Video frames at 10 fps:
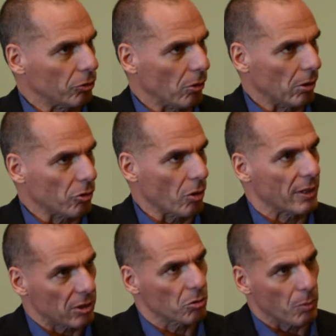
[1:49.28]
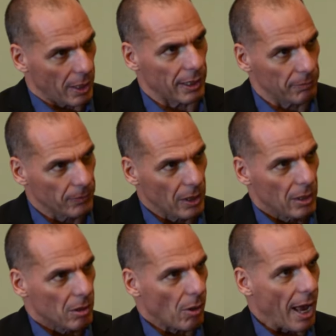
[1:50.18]
control. So this is why,
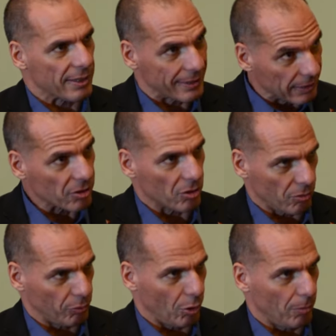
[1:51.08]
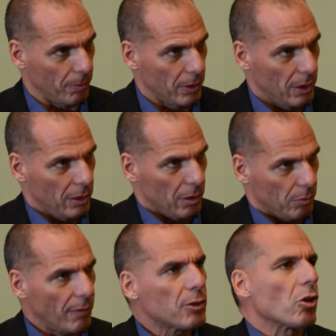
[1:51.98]
as citizens of Europe,
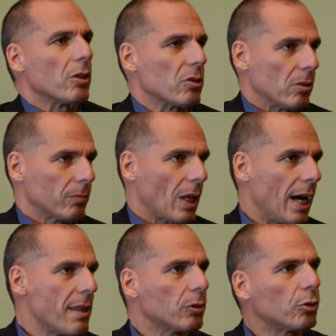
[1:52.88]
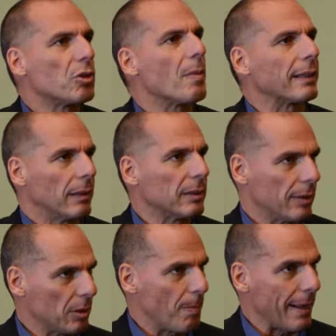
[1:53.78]
we have a choice either to dismantle
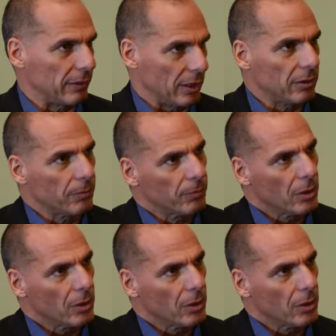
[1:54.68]
it, disband it